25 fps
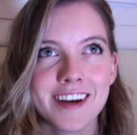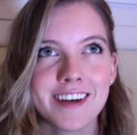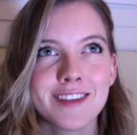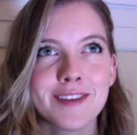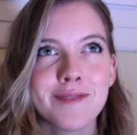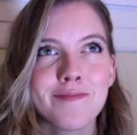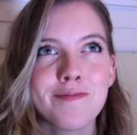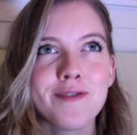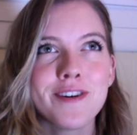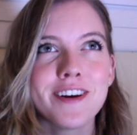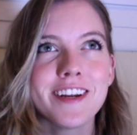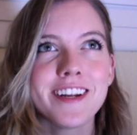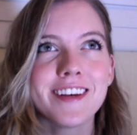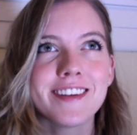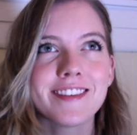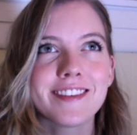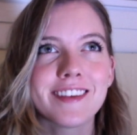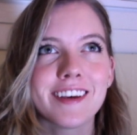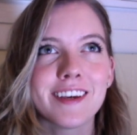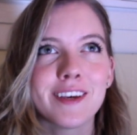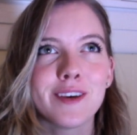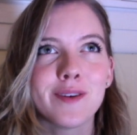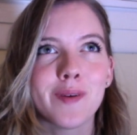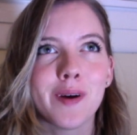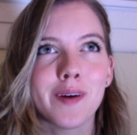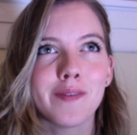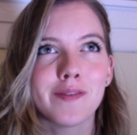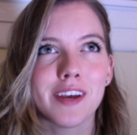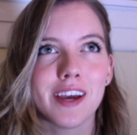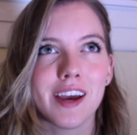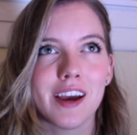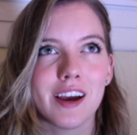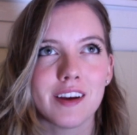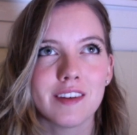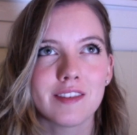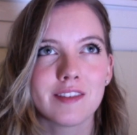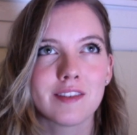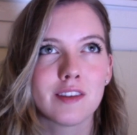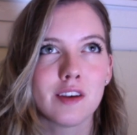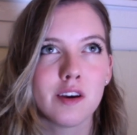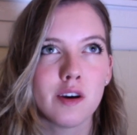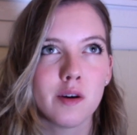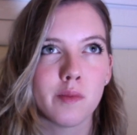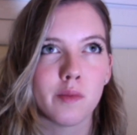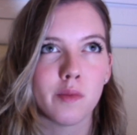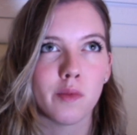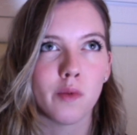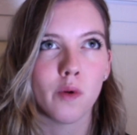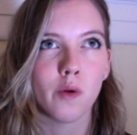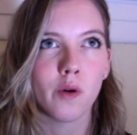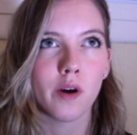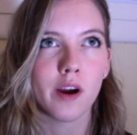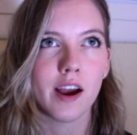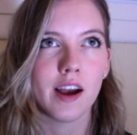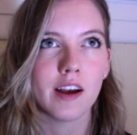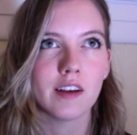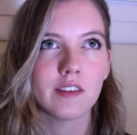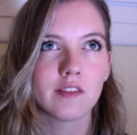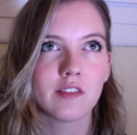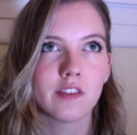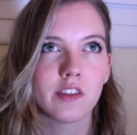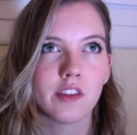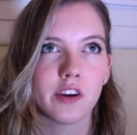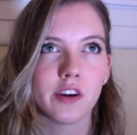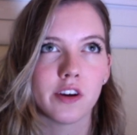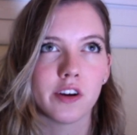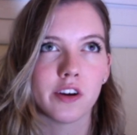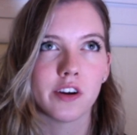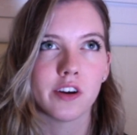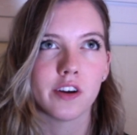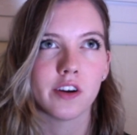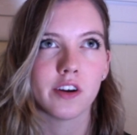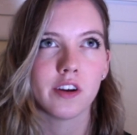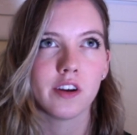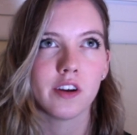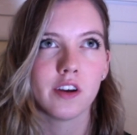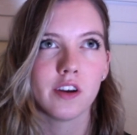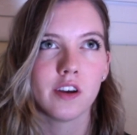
Because the point is, like, you have to ask them, or ask their